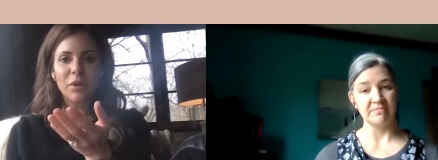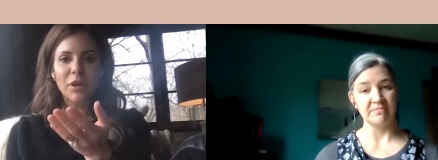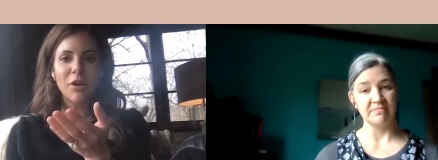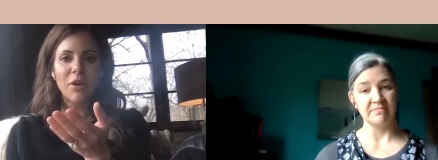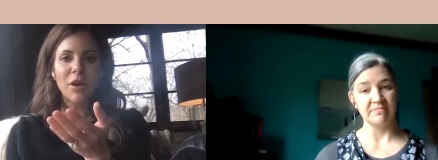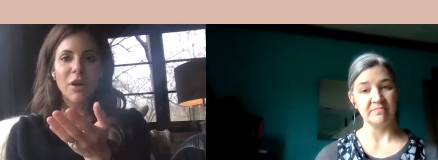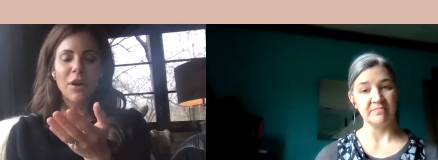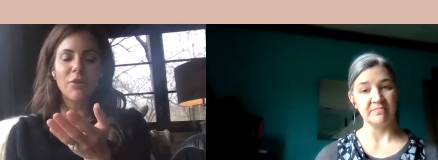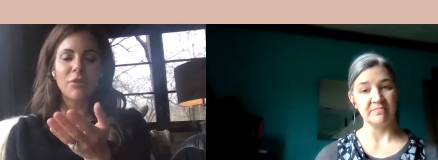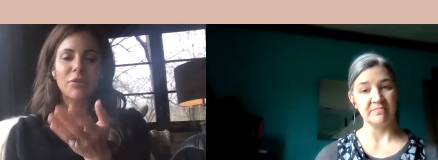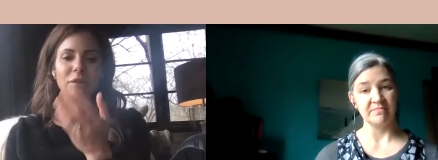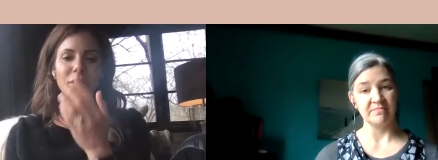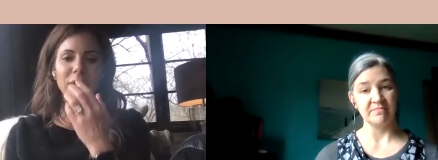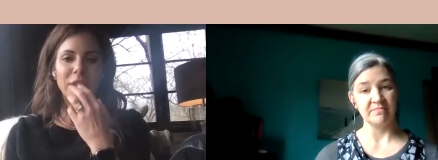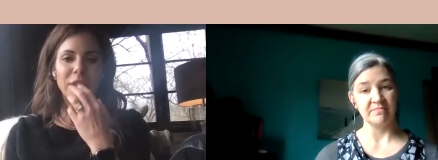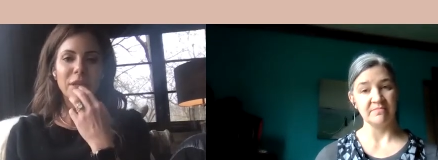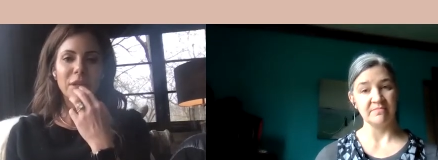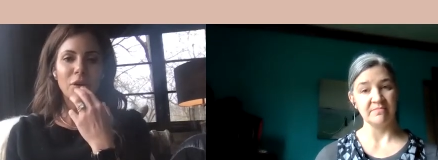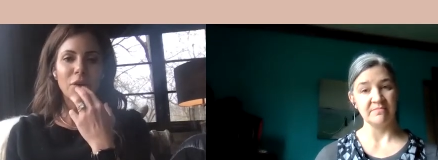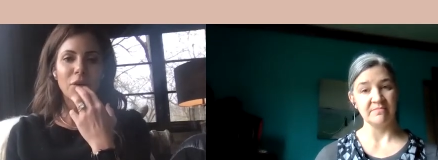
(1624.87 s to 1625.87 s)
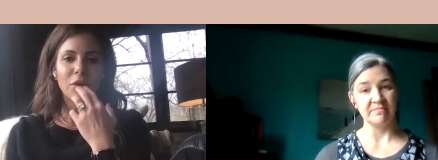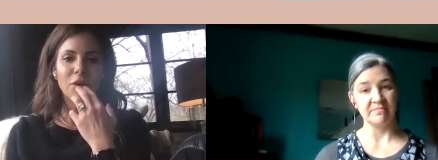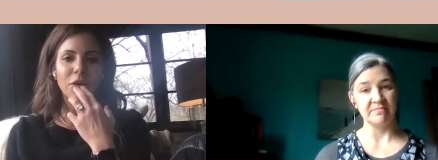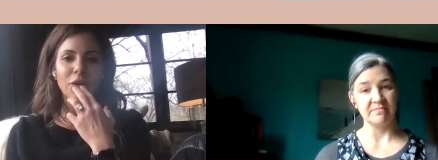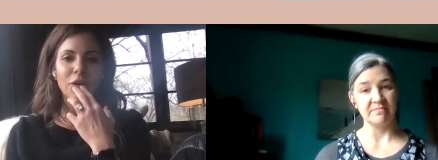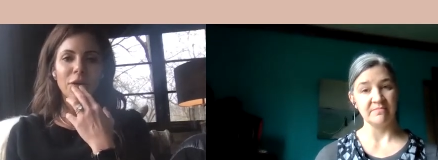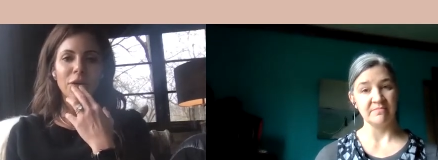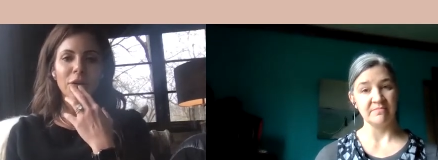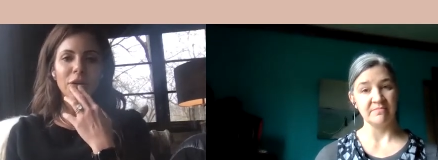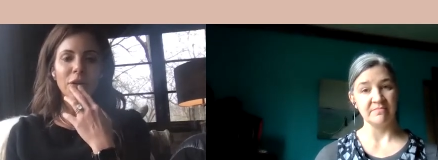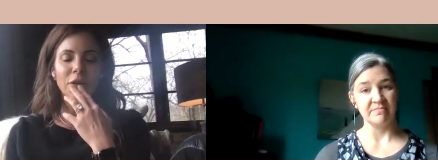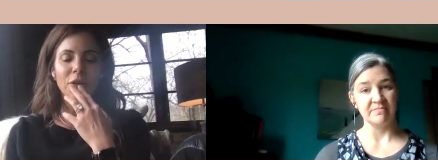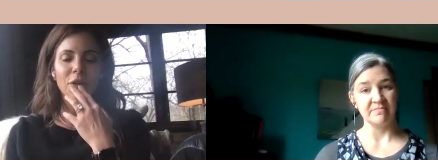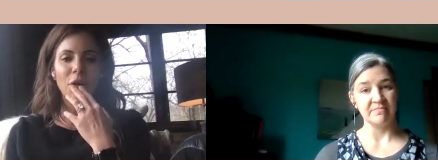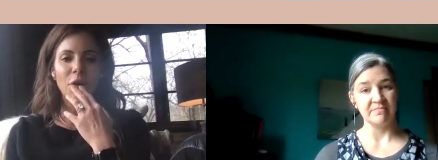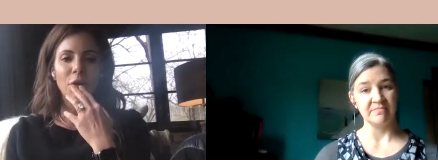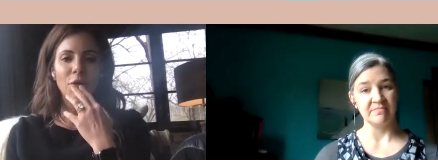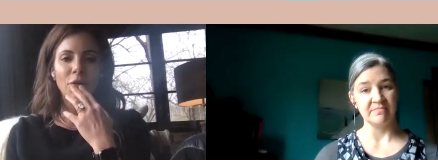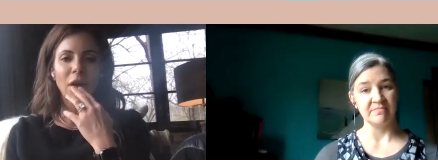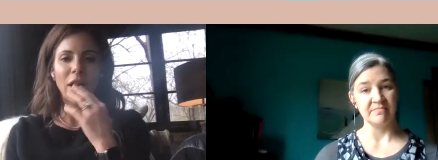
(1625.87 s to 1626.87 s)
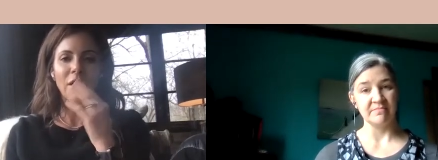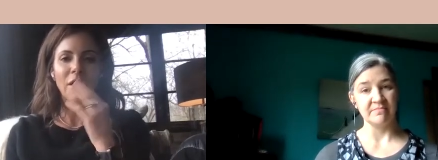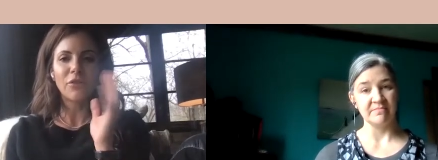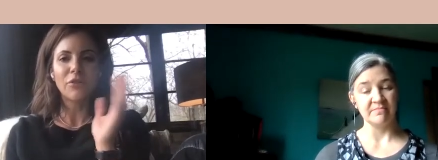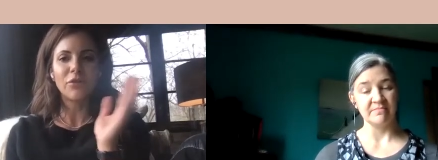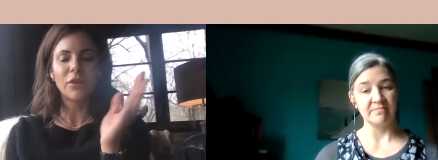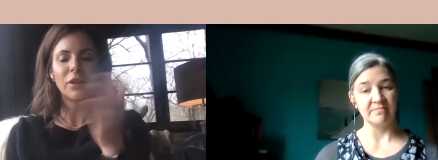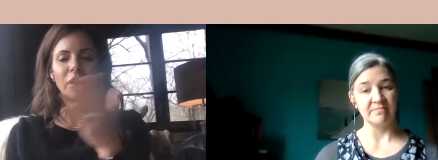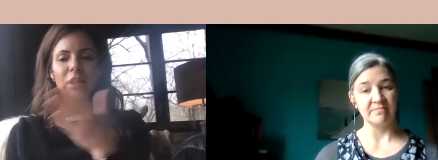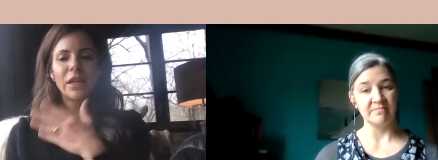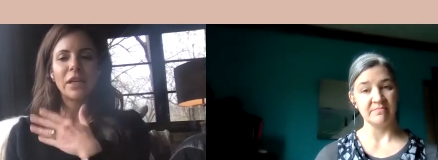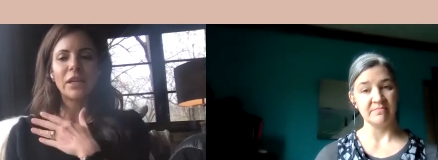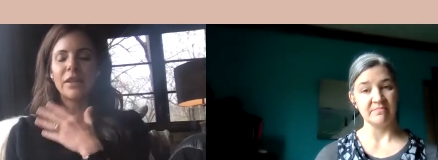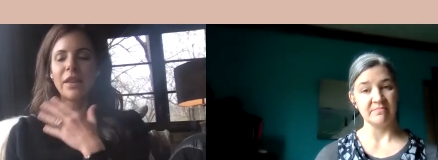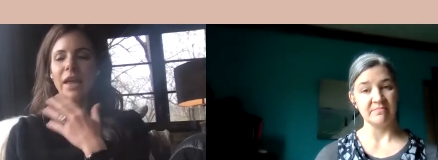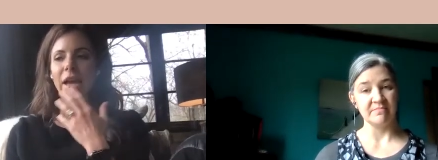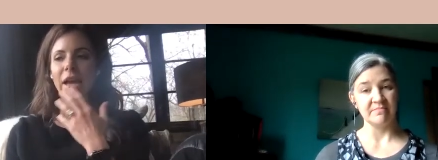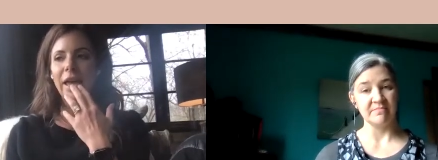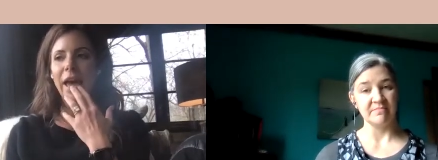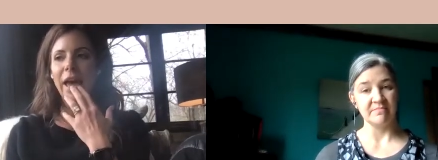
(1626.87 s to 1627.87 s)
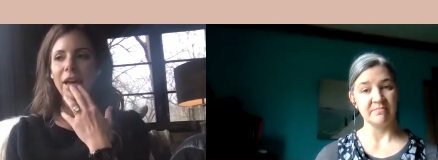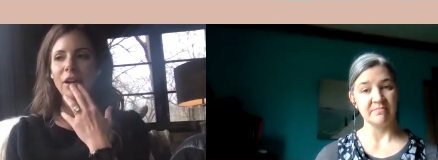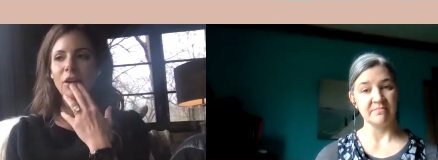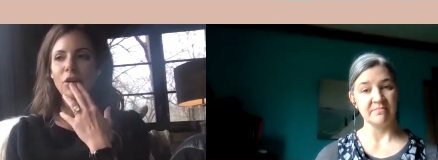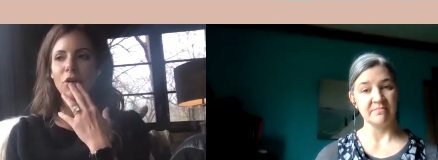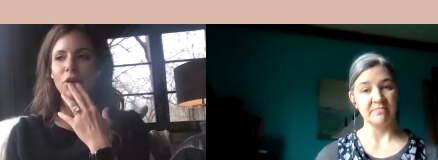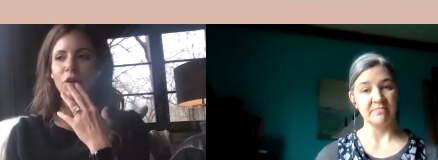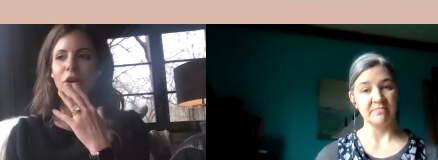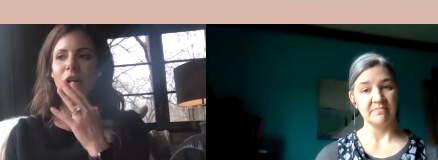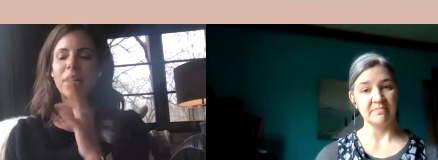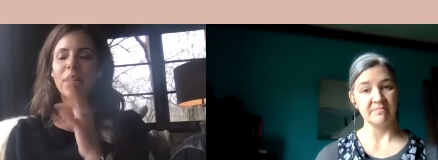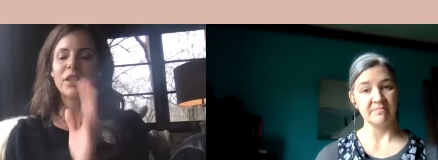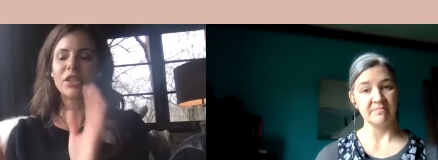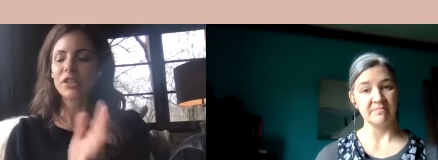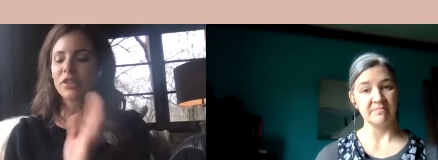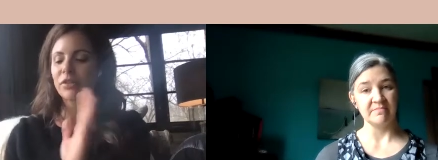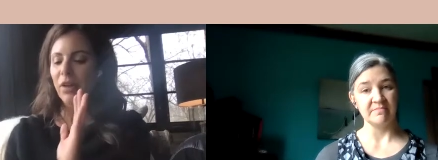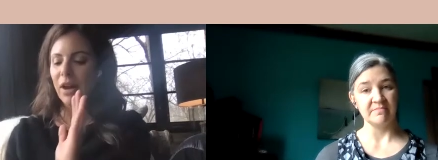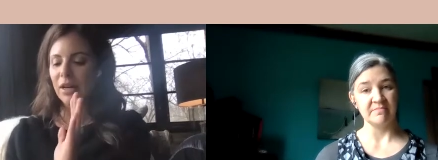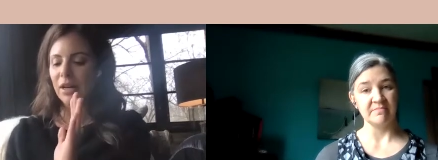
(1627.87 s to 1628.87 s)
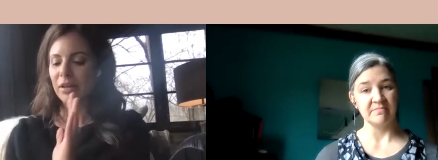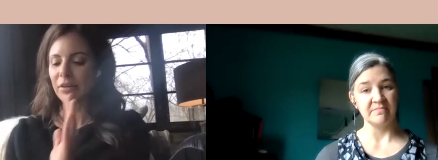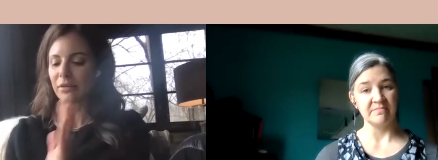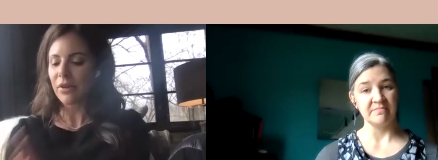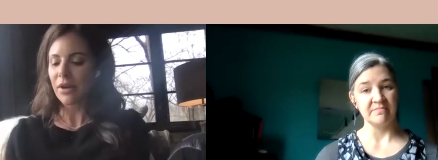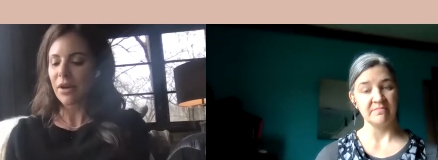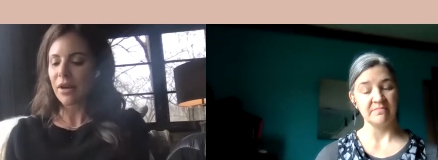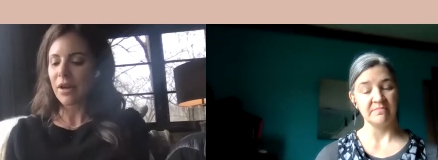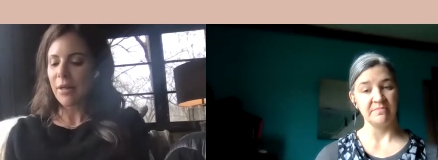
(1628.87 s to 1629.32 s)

Speaker 1: You know, I don't see her, you know, kind of filling into that category. I just find if,